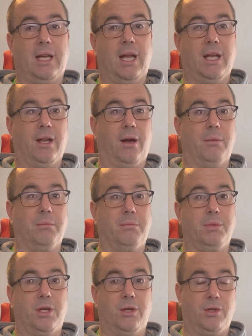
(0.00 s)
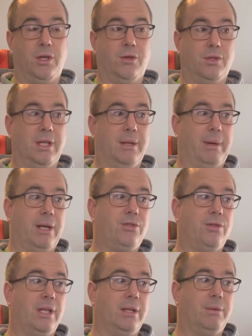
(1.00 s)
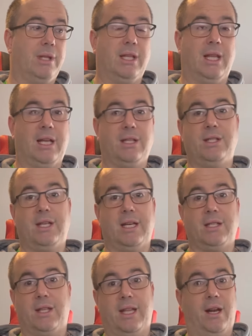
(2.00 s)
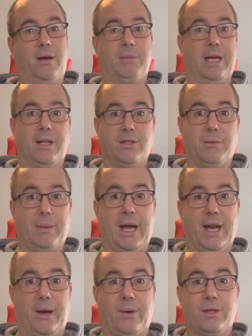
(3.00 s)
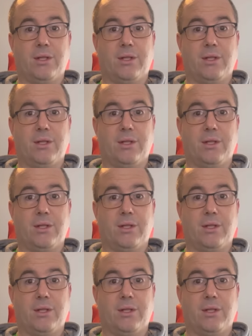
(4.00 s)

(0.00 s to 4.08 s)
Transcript: and I'm using the battery within the headset, so then I'm down to about an hour.